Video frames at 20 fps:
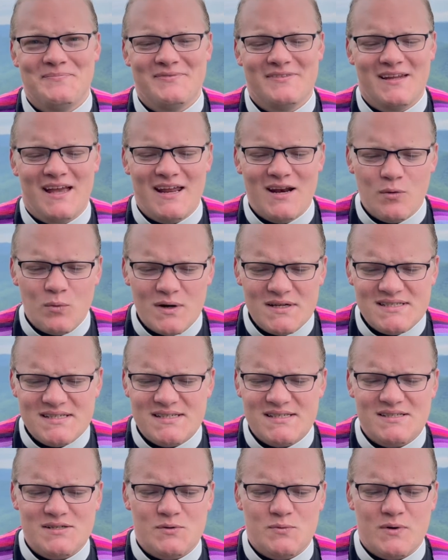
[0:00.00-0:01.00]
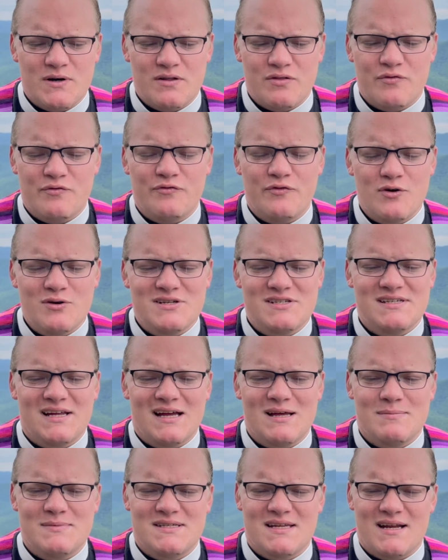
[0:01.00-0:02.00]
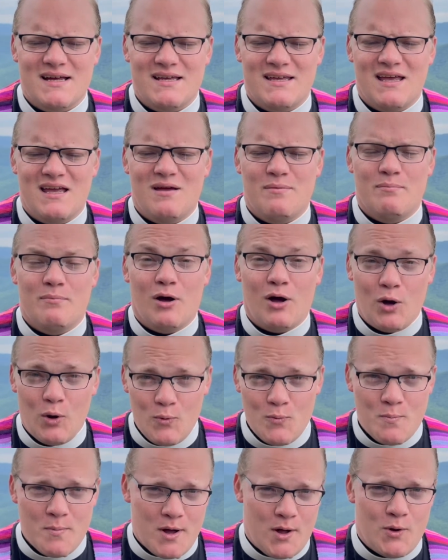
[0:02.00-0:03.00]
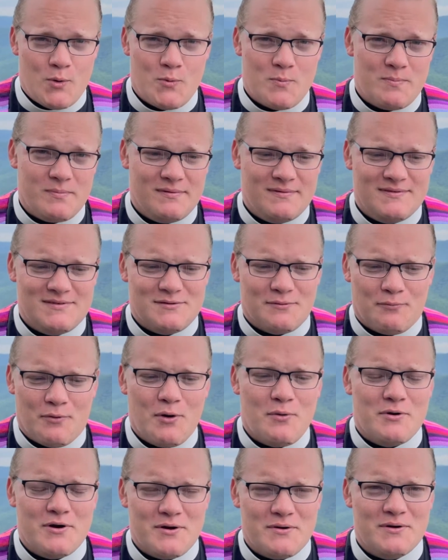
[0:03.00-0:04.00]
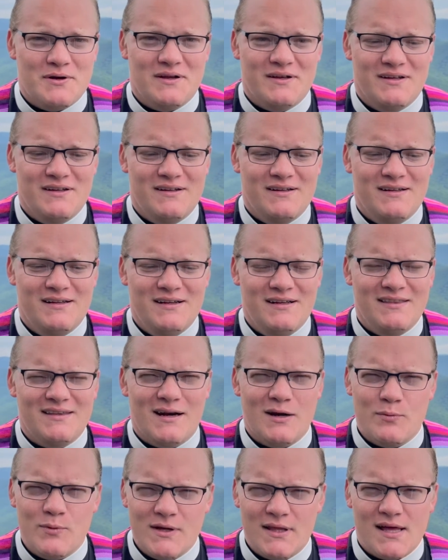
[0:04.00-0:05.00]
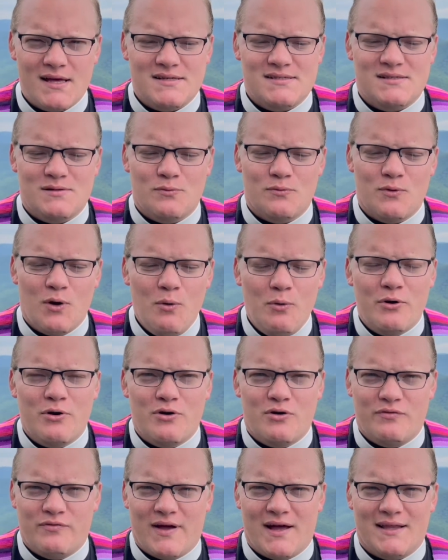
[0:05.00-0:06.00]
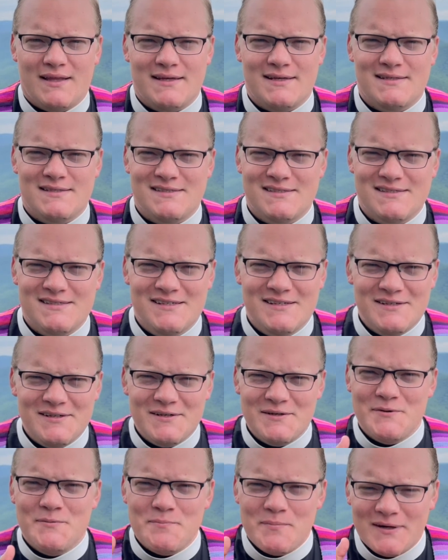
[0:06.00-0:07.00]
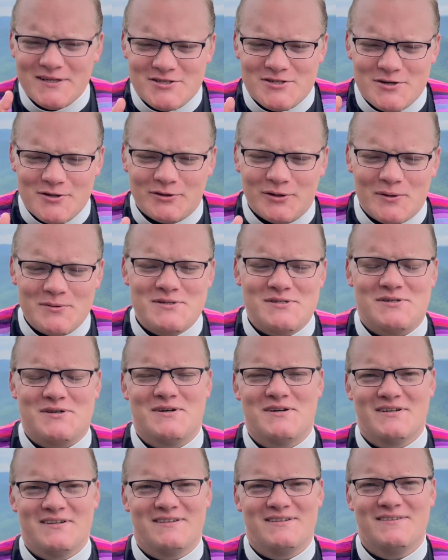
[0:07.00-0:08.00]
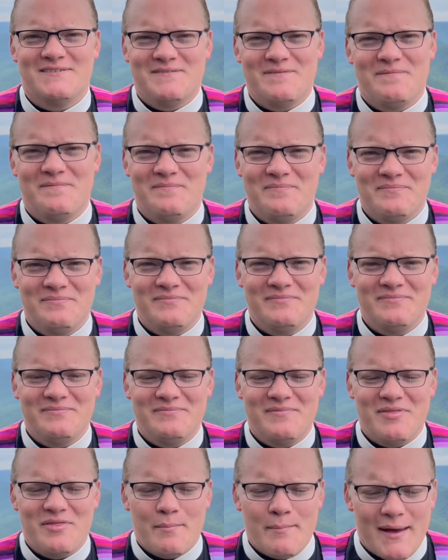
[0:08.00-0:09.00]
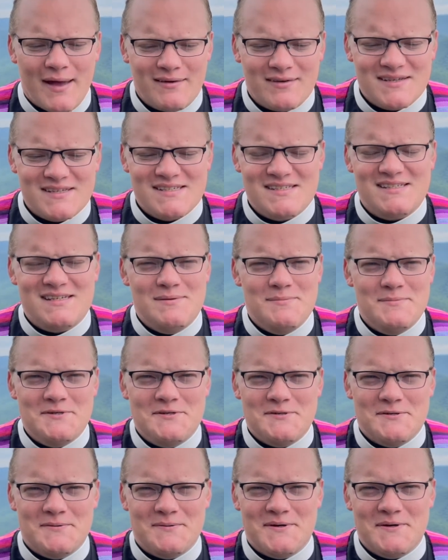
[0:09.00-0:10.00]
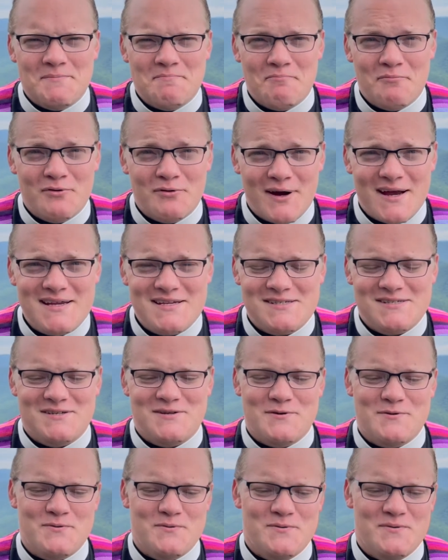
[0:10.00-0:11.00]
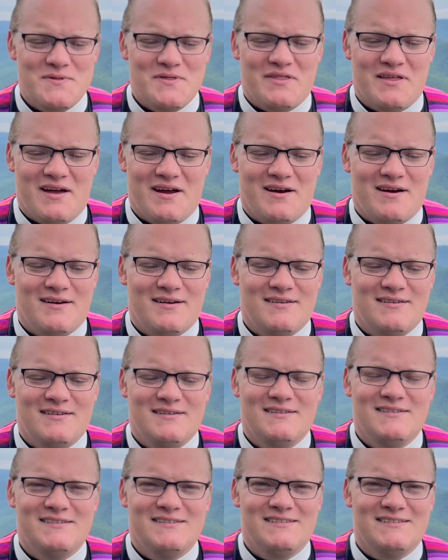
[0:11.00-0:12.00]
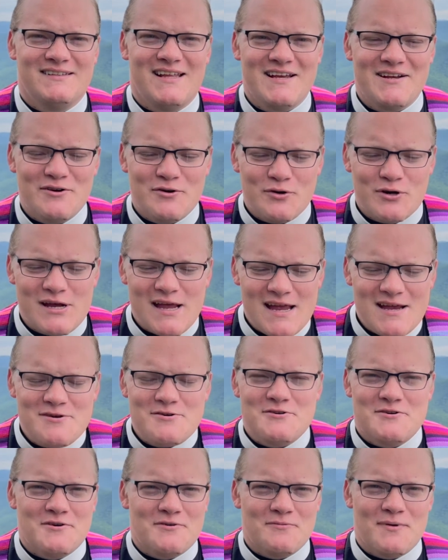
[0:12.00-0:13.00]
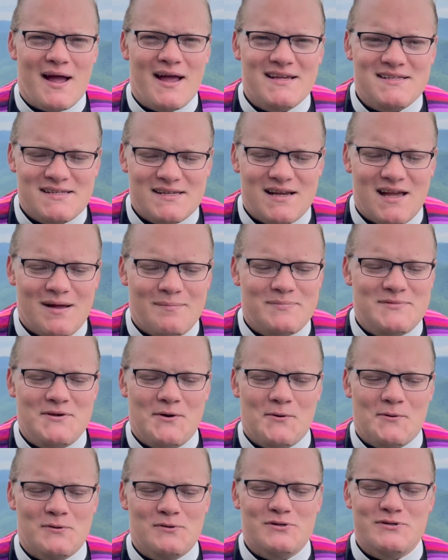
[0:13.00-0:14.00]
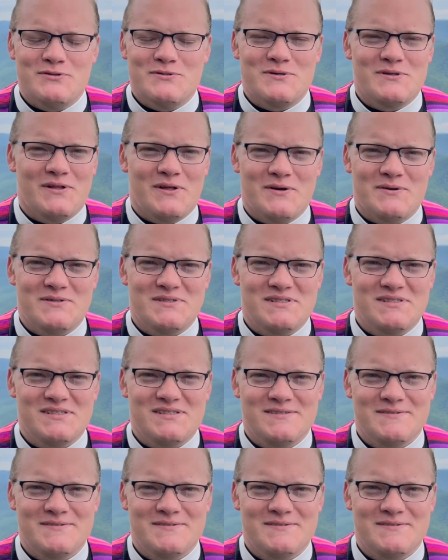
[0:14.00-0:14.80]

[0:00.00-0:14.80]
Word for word: And it wasn't until one of the first times that I came home home to Roanoke that I realized the Roanoke Valley is much closer. The mountains seem to embrace you there, like creation rising up to hold you close.